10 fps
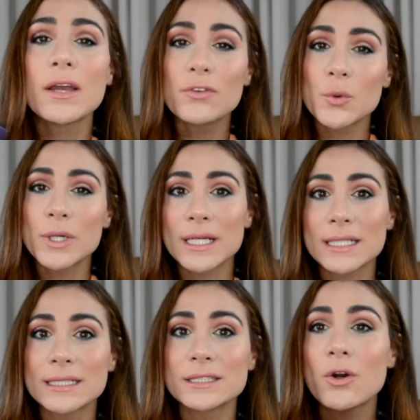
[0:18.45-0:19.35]
If you want
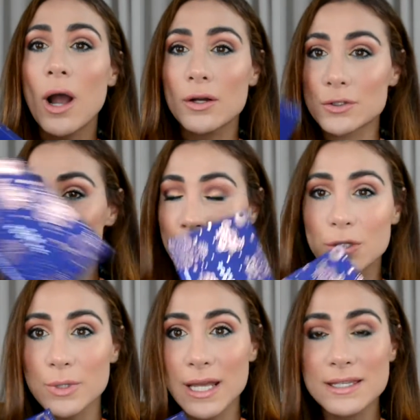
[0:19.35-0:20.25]
to know how to
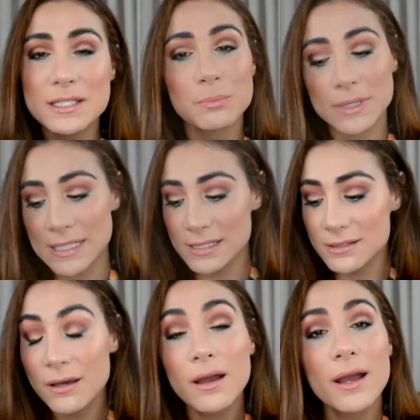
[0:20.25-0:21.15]
recreate this, please
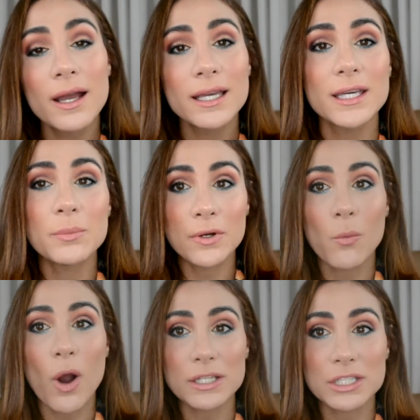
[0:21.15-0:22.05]
keep on
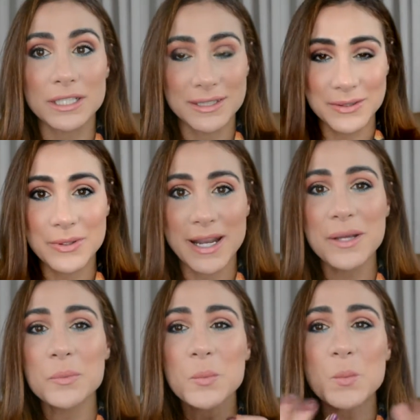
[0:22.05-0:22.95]
watching, okay?